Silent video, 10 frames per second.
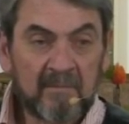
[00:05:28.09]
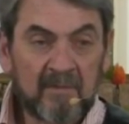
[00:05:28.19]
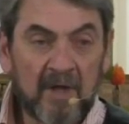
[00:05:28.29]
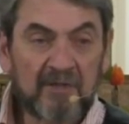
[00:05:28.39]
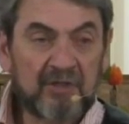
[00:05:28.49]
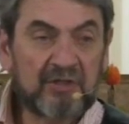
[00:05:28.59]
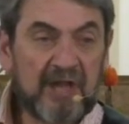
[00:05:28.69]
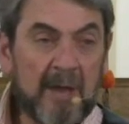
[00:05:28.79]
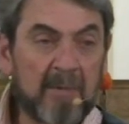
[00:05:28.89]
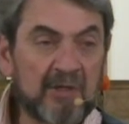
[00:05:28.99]
thus
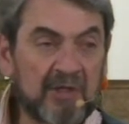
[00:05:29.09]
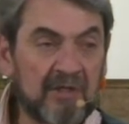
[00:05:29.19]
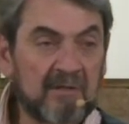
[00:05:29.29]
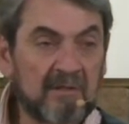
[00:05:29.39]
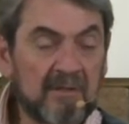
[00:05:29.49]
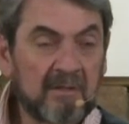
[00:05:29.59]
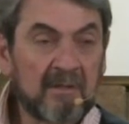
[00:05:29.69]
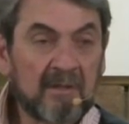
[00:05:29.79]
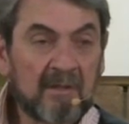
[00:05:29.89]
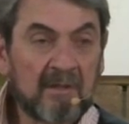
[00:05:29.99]

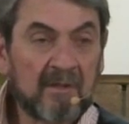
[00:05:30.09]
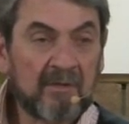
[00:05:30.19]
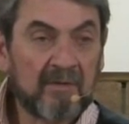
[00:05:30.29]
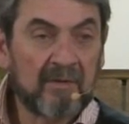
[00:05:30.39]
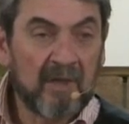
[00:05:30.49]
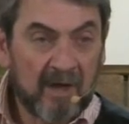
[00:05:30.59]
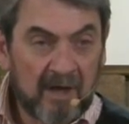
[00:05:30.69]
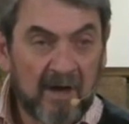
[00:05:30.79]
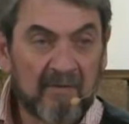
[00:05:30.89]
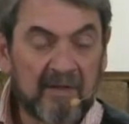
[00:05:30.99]
establishing a
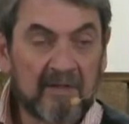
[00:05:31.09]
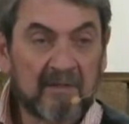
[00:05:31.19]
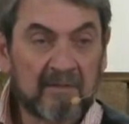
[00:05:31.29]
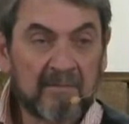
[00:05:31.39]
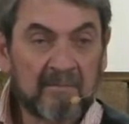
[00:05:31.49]
covenant.